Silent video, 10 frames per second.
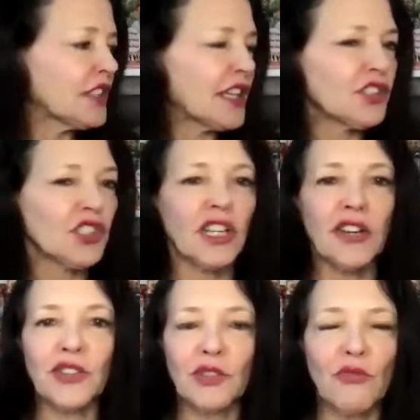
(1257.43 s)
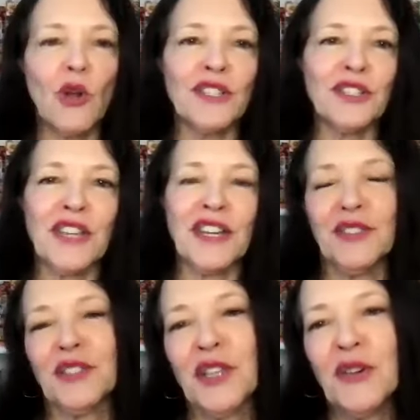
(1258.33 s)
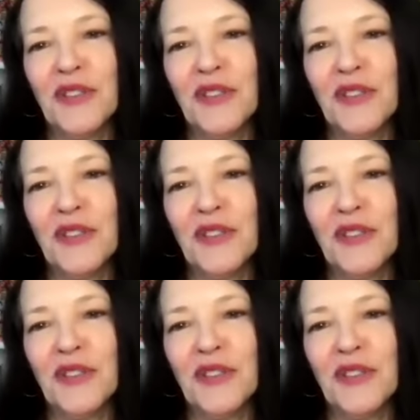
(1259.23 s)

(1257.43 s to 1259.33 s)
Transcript: desk chairs, and rolling chairs. So